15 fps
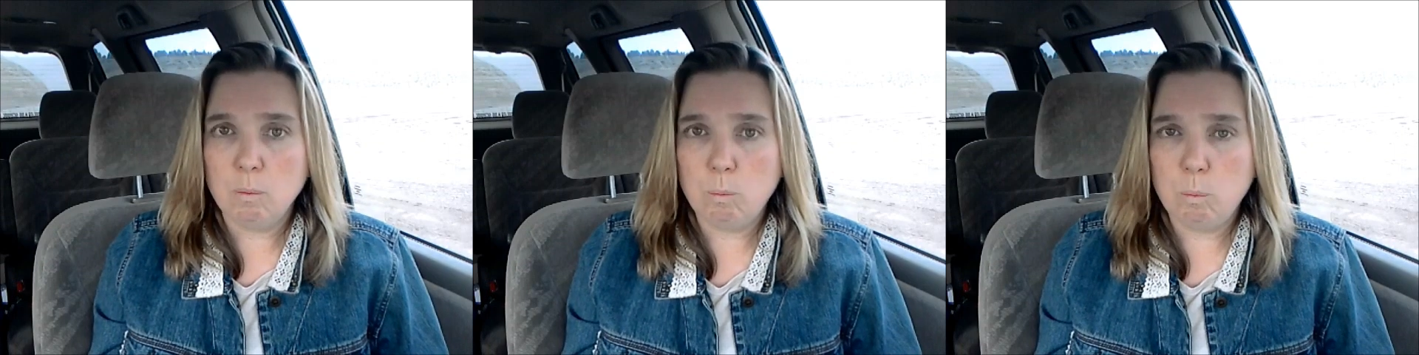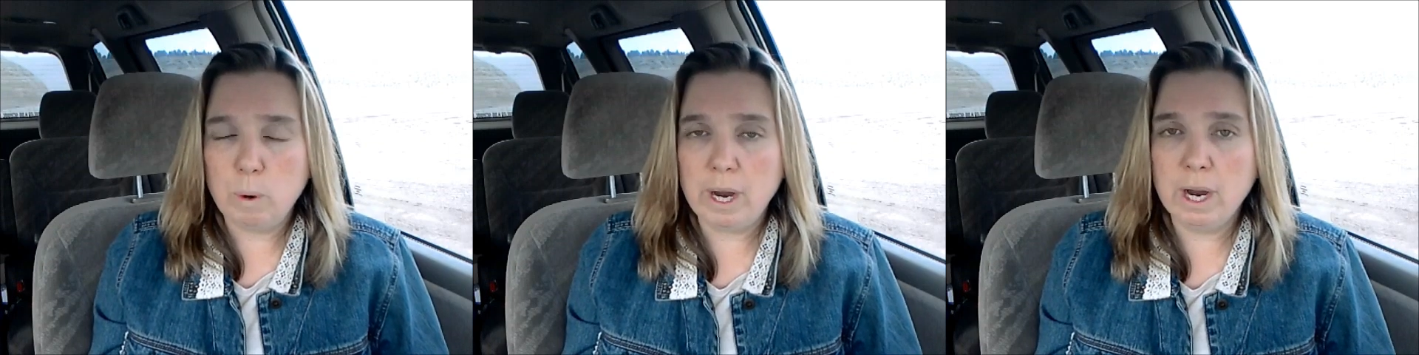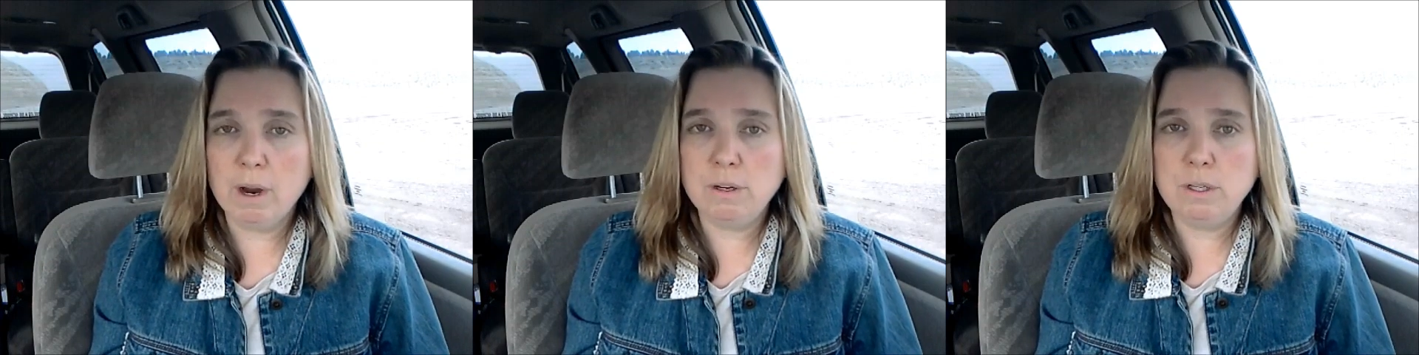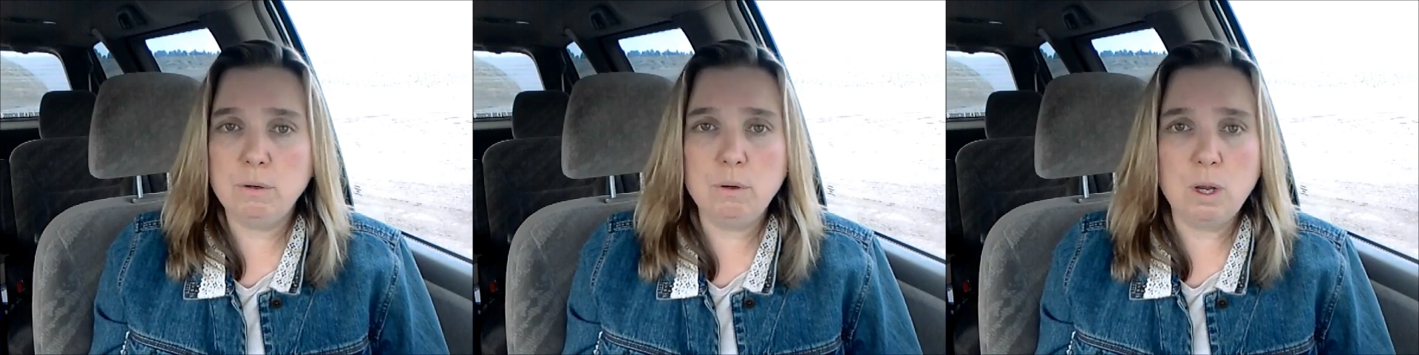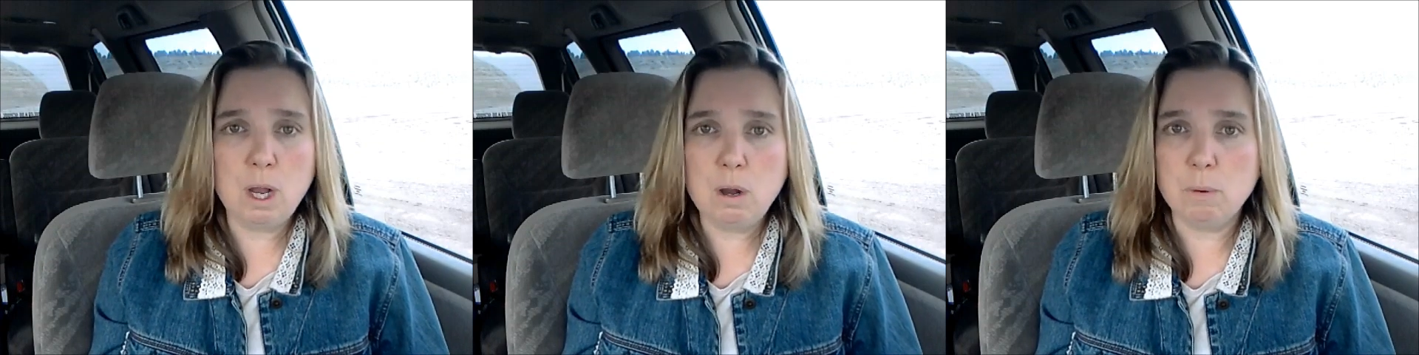where you
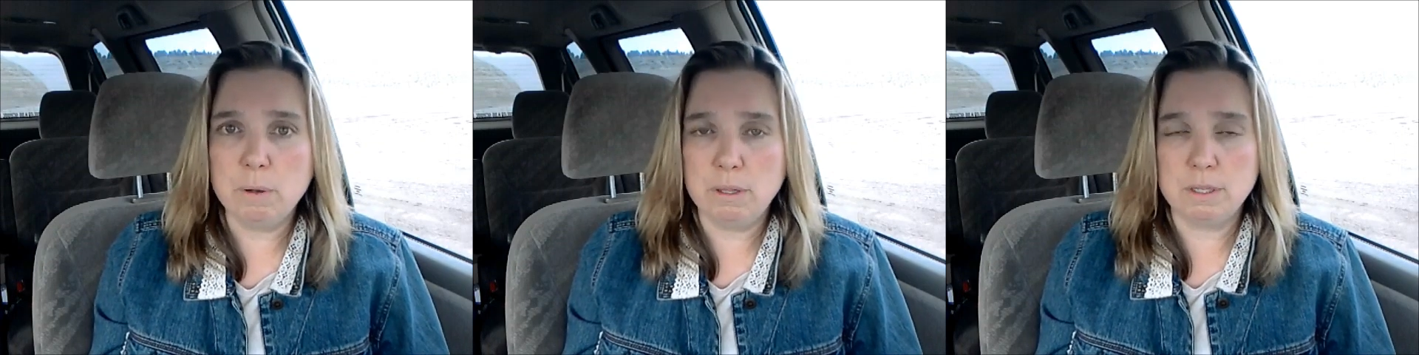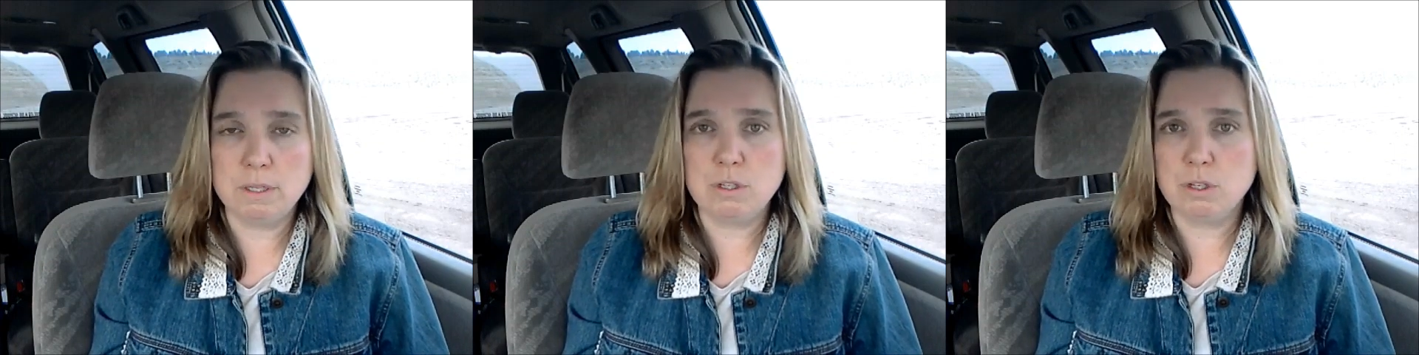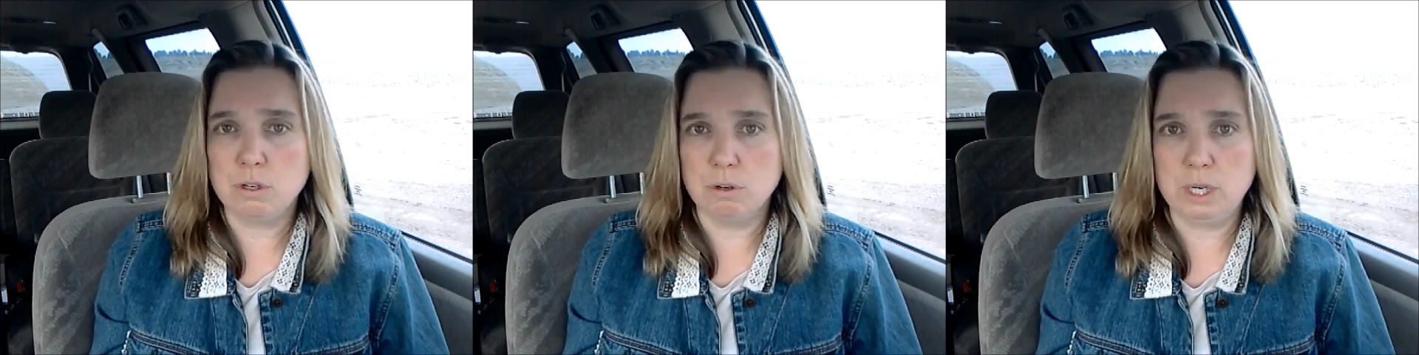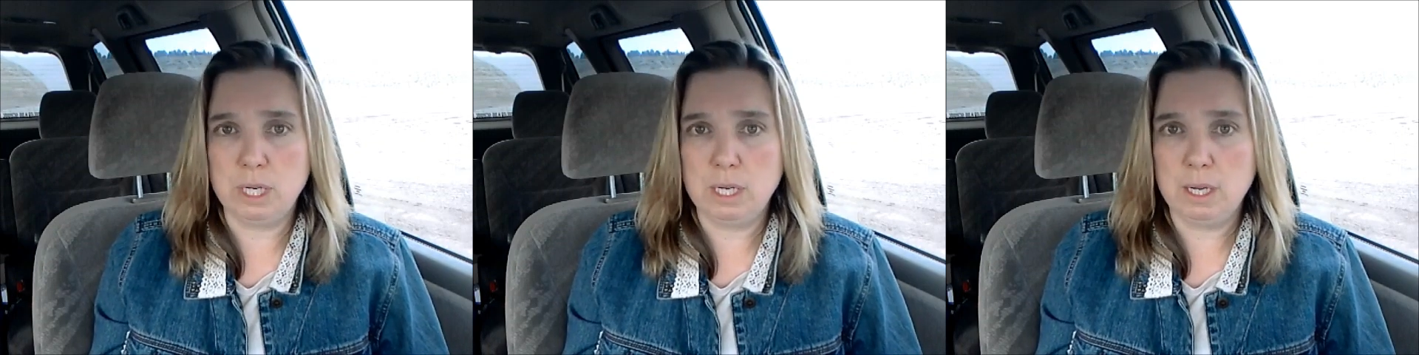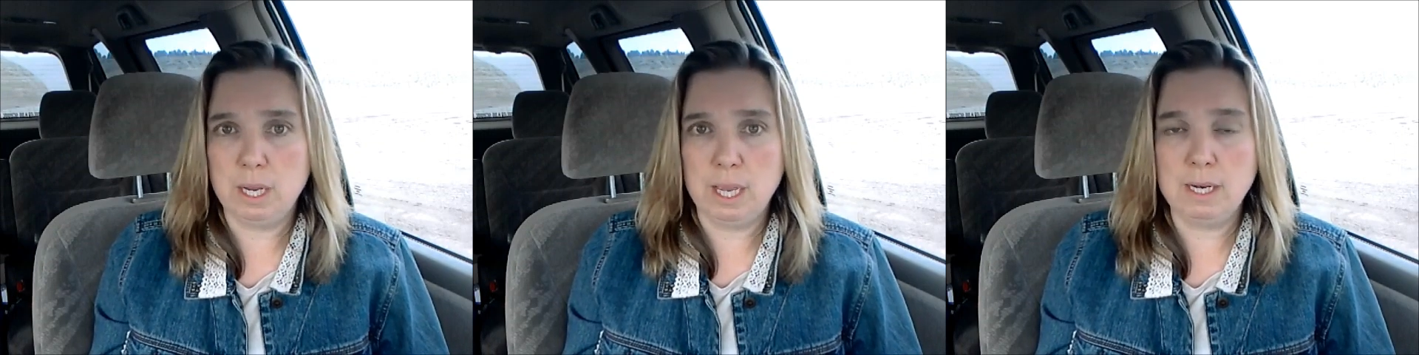go in this
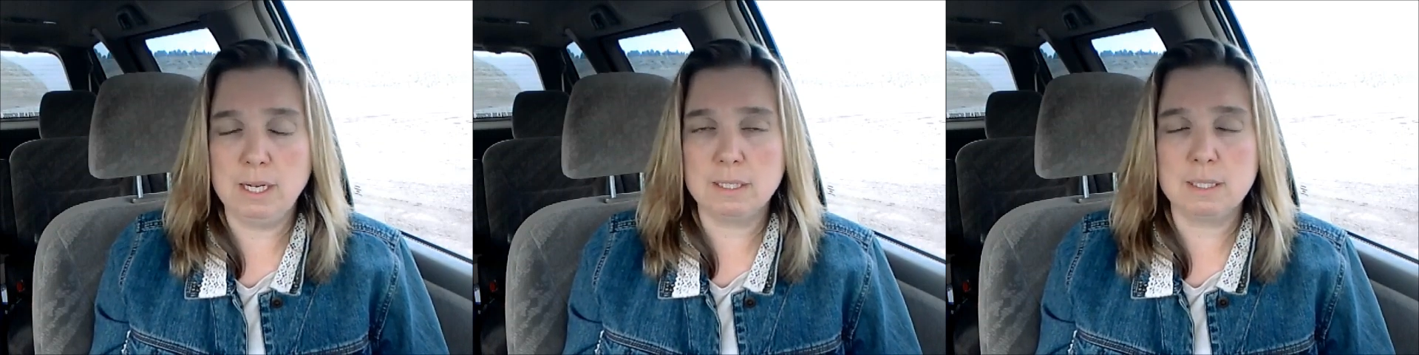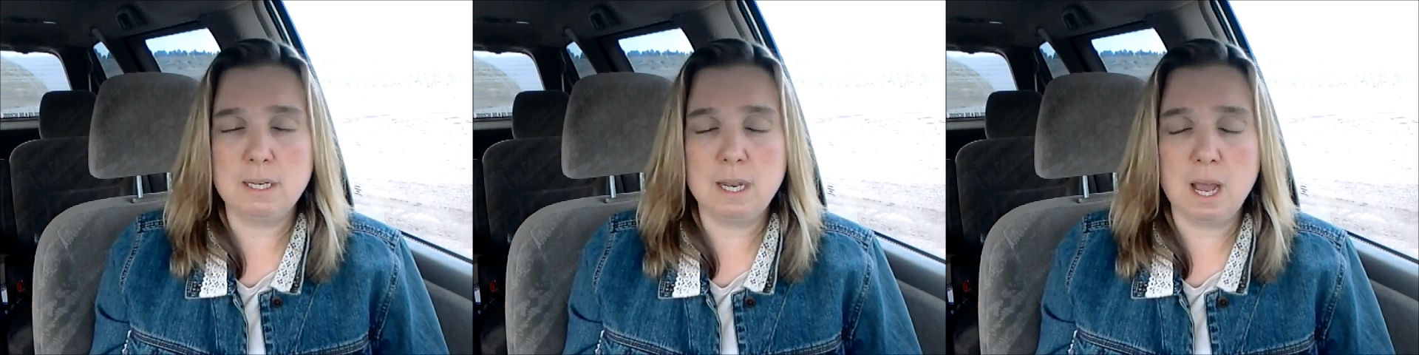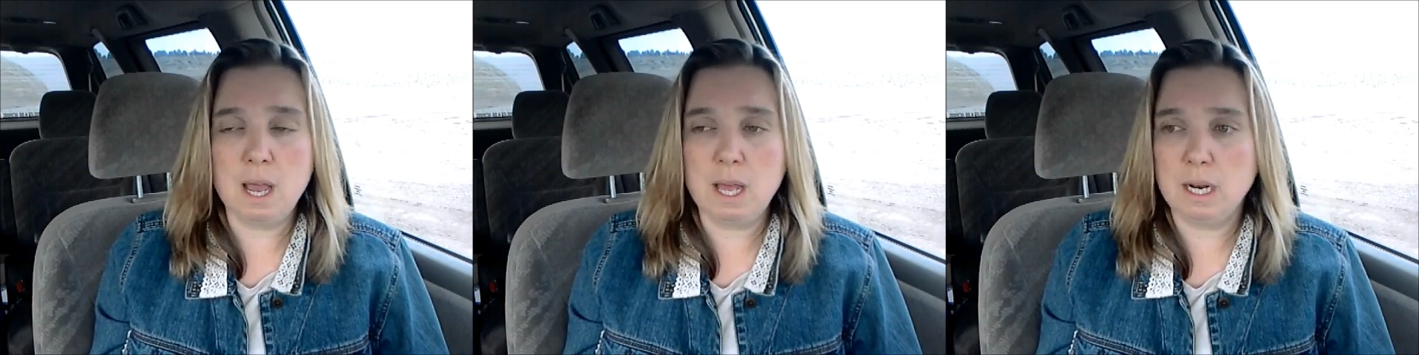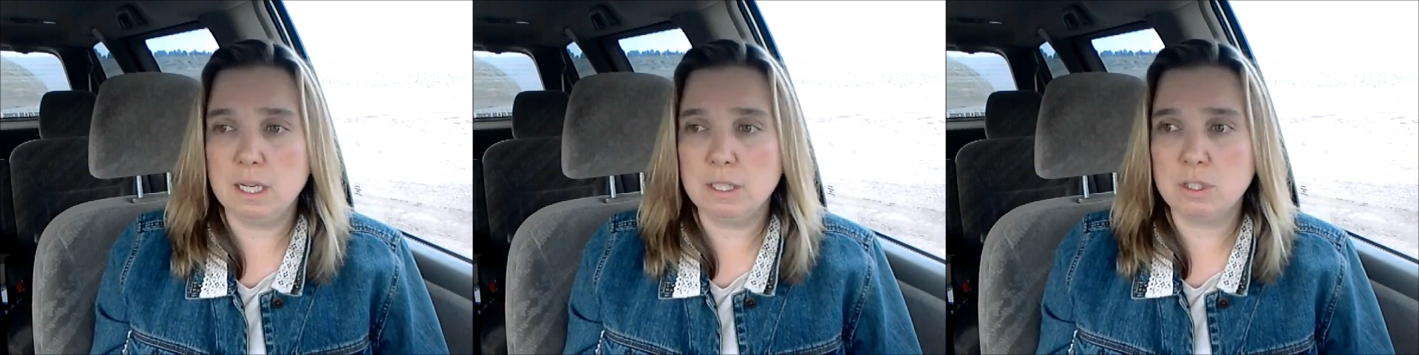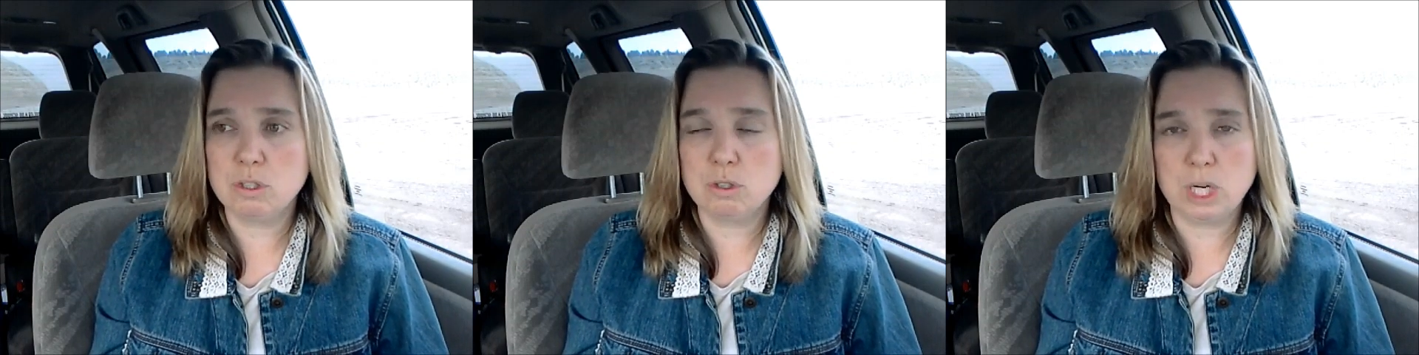journey. And it's not
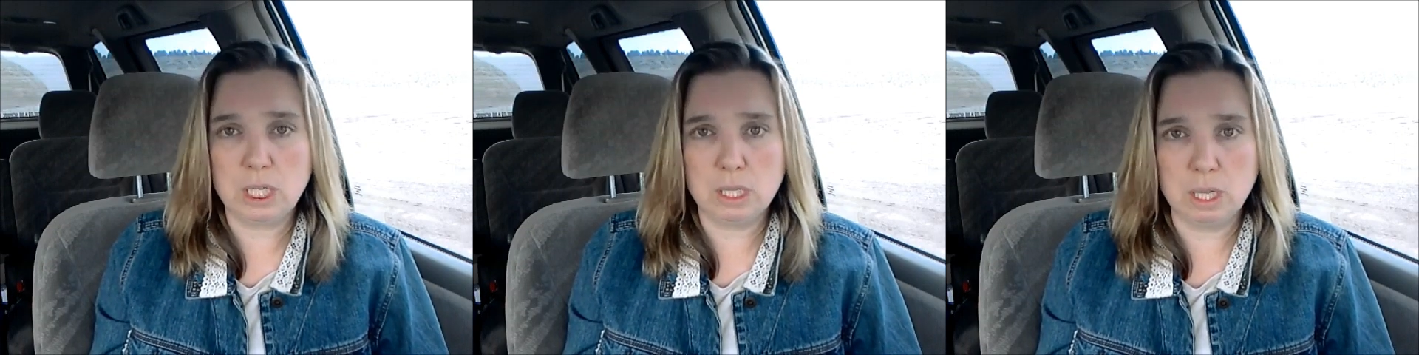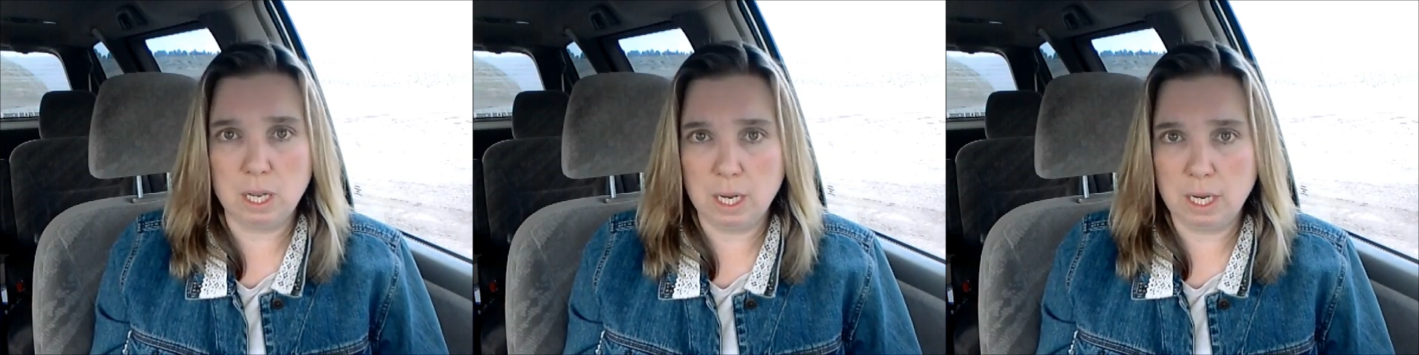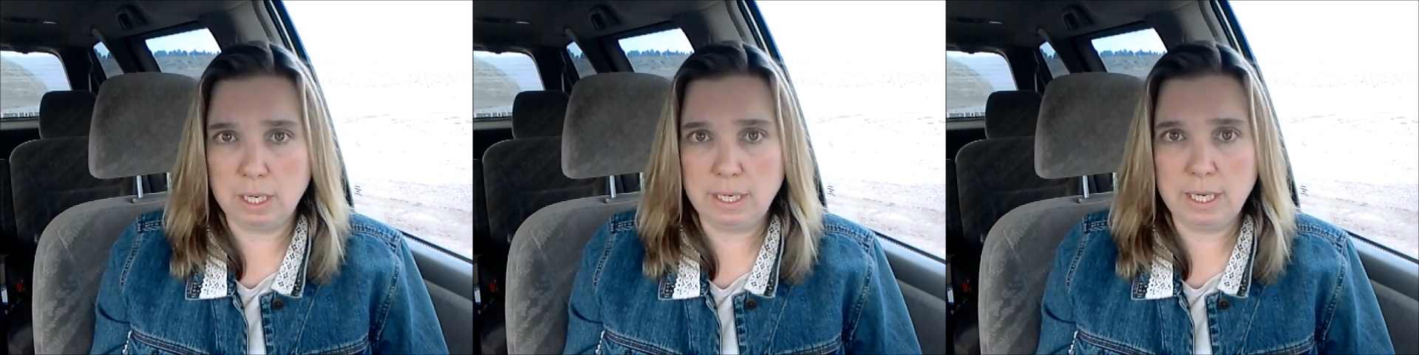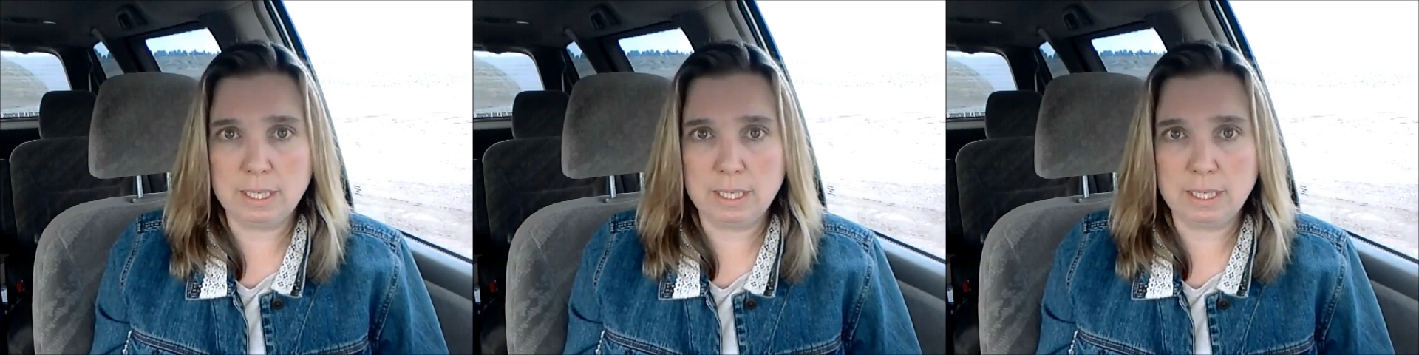a straight line.